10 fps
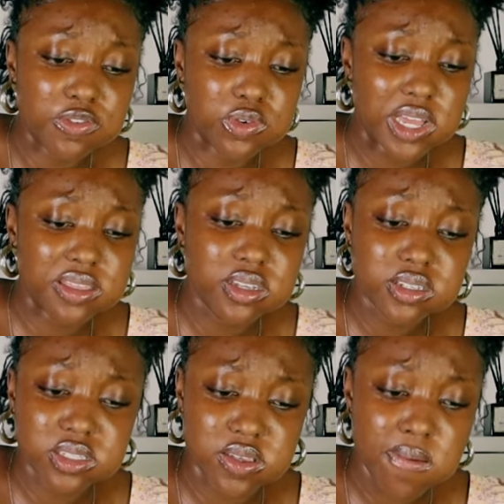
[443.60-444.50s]
If when I
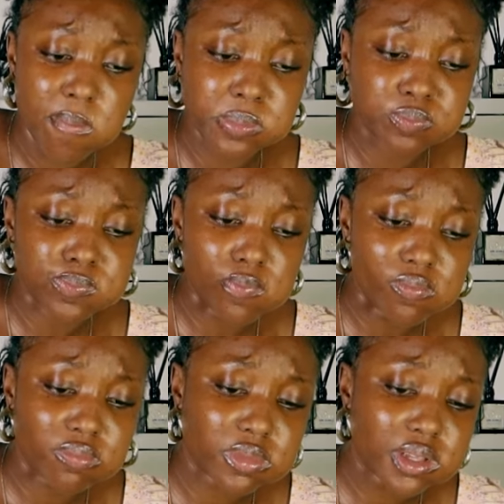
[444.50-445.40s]
think, say,
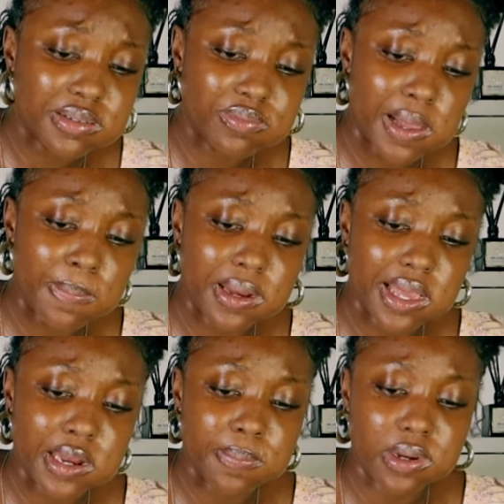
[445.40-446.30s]
I
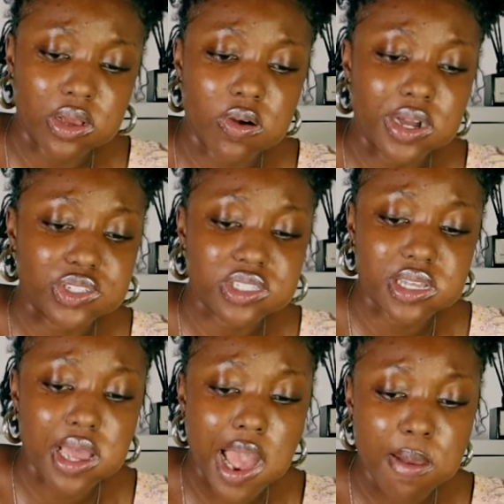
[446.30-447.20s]
play at the play or I
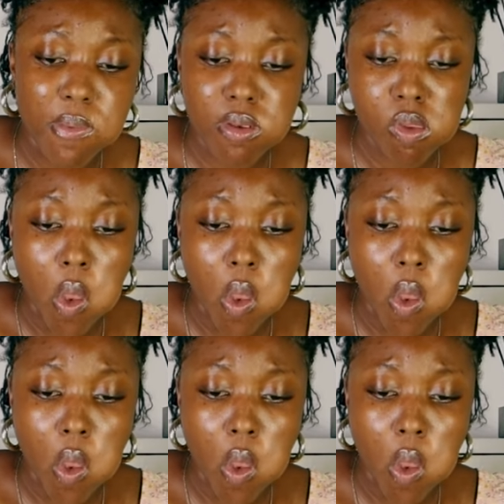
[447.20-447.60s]
just the hype,